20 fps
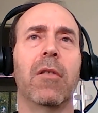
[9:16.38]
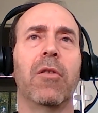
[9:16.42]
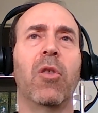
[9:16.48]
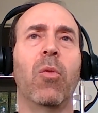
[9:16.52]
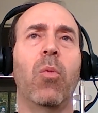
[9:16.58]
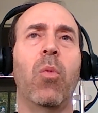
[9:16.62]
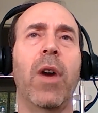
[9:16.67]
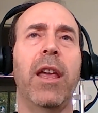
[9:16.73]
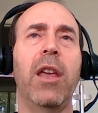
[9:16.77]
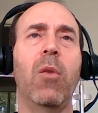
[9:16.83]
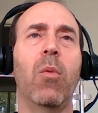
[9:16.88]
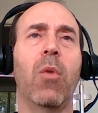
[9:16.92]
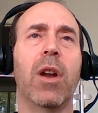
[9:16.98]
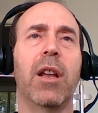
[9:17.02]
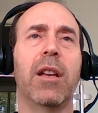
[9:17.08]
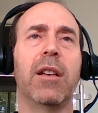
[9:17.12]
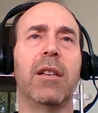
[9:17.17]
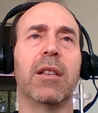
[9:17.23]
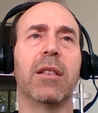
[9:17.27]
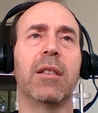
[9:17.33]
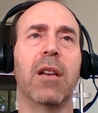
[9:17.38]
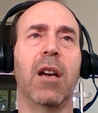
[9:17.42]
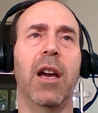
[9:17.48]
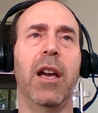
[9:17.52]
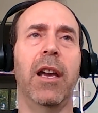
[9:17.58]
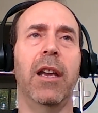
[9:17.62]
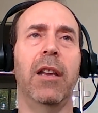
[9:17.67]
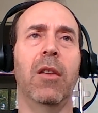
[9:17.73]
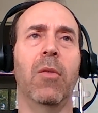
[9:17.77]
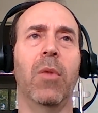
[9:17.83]
the way you want to
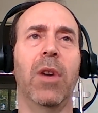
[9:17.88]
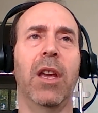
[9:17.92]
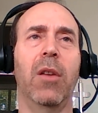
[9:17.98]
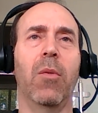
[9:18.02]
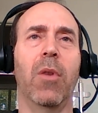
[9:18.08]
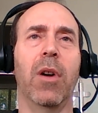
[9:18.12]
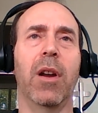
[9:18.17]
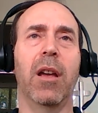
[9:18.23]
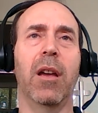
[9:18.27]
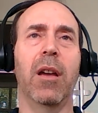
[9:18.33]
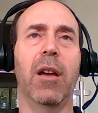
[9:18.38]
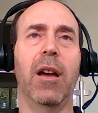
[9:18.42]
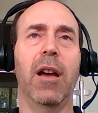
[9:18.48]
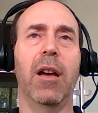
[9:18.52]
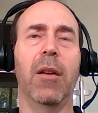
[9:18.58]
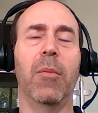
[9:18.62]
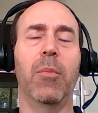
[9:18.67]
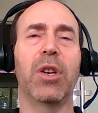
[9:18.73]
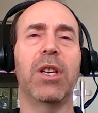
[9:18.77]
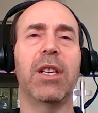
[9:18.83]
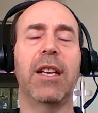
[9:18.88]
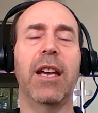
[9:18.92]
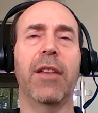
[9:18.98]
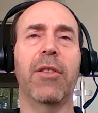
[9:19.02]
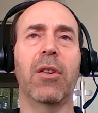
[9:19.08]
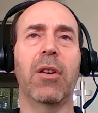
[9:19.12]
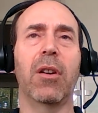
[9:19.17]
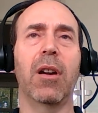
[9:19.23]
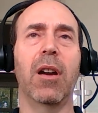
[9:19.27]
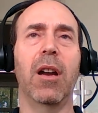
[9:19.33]
design, the way you want to put
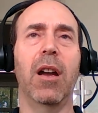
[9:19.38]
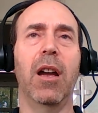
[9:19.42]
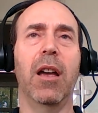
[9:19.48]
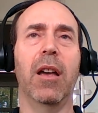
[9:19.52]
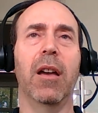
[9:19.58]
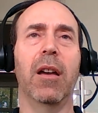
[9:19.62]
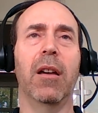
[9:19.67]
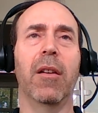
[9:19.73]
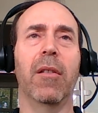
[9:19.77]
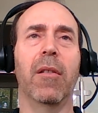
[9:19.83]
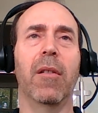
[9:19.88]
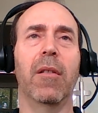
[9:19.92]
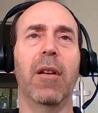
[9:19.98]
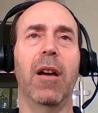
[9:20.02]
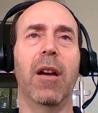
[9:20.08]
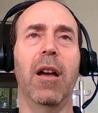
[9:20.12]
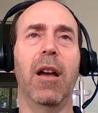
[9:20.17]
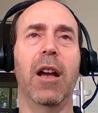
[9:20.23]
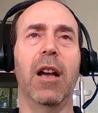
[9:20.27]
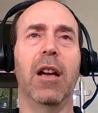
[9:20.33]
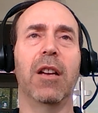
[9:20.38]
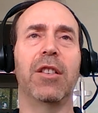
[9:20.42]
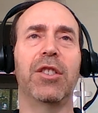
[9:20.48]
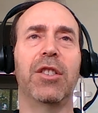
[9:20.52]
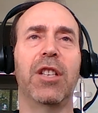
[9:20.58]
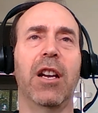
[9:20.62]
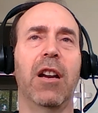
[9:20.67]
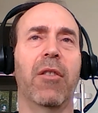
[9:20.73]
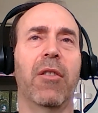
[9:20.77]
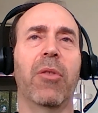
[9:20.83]
together a
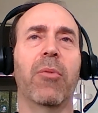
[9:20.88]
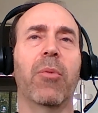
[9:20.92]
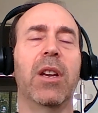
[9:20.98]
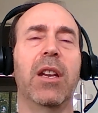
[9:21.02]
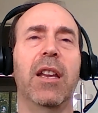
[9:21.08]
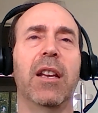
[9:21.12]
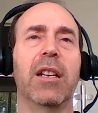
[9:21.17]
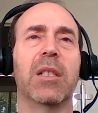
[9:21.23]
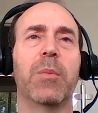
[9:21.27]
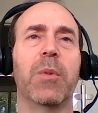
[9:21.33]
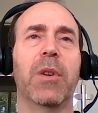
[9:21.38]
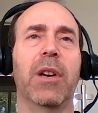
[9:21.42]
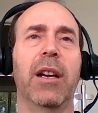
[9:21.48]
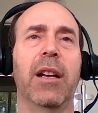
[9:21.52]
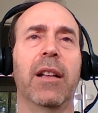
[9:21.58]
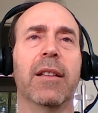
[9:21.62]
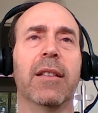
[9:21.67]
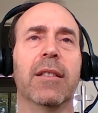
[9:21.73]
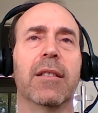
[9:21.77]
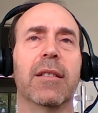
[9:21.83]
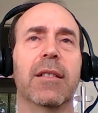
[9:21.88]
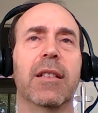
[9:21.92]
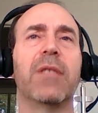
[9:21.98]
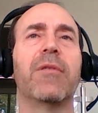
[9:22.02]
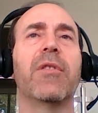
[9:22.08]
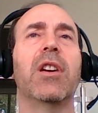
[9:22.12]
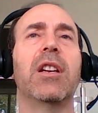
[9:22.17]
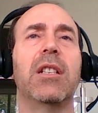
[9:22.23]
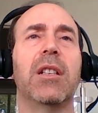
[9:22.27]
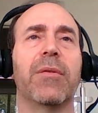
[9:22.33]
shared 3D experience
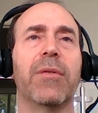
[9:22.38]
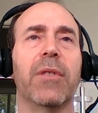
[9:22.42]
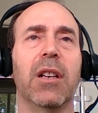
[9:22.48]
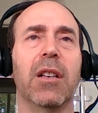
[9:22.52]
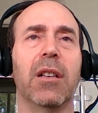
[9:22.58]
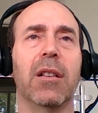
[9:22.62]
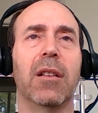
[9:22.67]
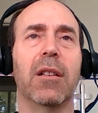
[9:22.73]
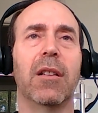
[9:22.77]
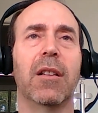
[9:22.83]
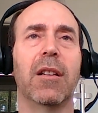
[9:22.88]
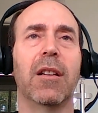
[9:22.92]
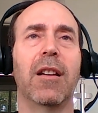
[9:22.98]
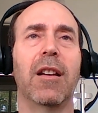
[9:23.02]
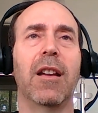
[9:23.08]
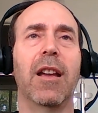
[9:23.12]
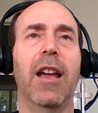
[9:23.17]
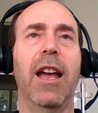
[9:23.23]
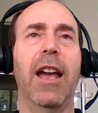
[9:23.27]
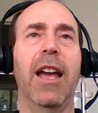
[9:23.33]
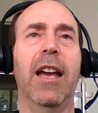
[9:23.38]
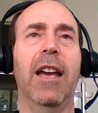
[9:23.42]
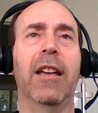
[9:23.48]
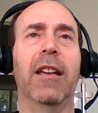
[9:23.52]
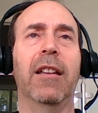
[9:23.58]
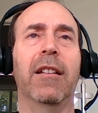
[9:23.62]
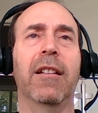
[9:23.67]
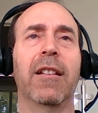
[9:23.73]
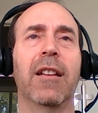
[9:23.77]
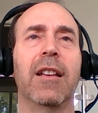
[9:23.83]
is very different.
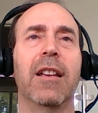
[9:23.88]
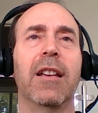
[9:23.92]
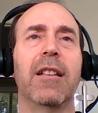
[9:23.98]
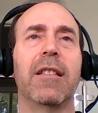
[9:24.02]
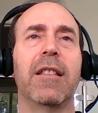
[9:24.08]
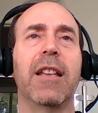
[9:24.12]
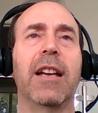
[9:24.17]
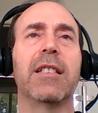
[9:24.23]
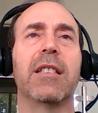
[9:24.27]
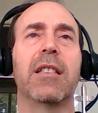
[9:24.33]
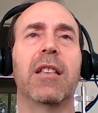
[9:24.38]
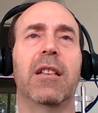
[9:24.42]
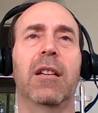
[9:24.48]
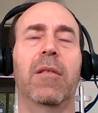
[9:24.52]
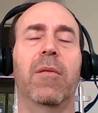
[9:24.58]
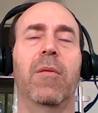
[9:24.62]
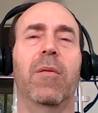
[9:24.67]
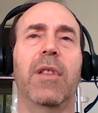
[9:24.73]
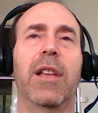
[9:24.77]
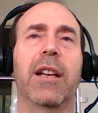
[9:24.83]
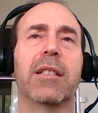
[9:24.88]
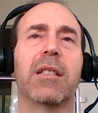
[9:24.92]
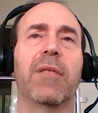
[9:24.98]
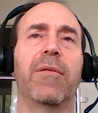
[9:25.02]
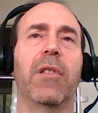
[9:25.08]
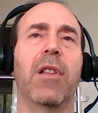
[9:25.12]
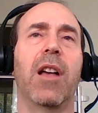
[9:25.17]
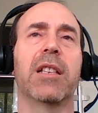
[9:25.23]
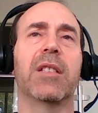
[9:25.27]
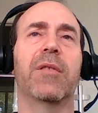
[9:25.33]
And that's the
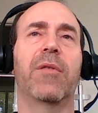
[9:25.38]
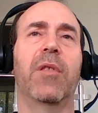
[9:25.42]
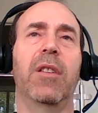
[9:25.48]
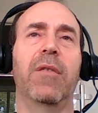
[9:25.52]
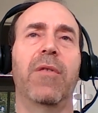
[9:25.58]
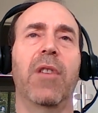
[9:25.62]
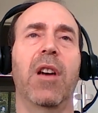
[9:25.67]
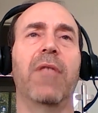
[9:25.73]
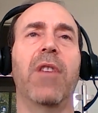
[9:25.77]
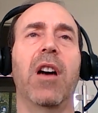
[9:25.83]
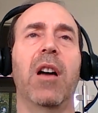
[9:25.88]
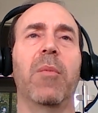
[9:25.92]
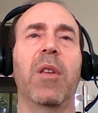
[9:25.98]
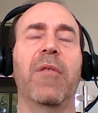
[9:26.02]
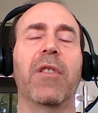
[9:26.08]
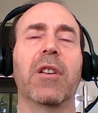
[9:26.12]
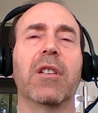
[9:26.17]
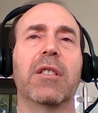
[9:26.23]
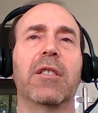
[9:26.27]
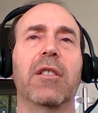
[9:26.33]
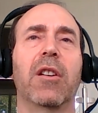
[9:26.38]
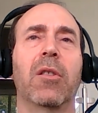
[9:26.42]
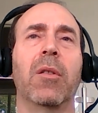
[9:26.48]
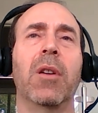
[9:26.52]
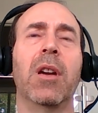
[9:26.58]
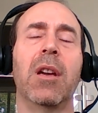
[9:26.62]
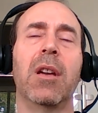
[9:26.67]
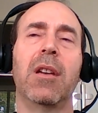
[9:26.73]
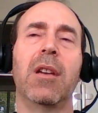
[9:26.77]
philosophy of Omniverse. So